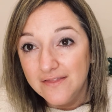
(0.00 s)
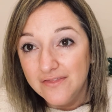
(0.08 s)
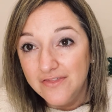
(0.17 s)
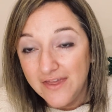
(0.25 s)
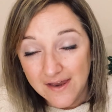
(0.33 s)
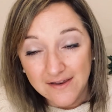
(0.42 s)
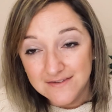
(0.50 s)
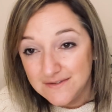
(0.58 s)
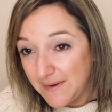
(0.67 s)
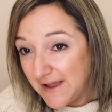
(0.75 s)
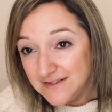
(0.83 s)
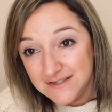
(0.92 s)
has
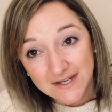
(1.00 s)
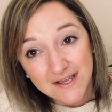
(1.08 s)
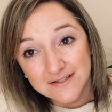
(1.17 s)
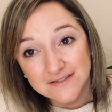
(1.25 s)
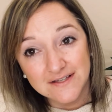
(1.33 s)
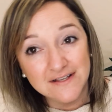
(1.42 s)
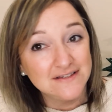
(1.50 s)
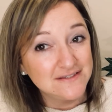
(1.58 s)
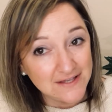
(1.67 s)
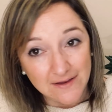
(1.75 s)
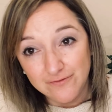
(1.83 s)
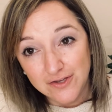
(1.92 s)
passed the test. It's
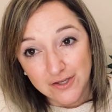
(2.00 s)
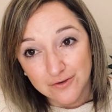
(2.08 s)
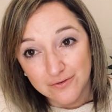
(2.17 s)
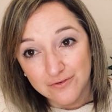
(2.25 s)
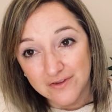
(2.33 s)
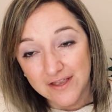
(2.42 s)
safe to use.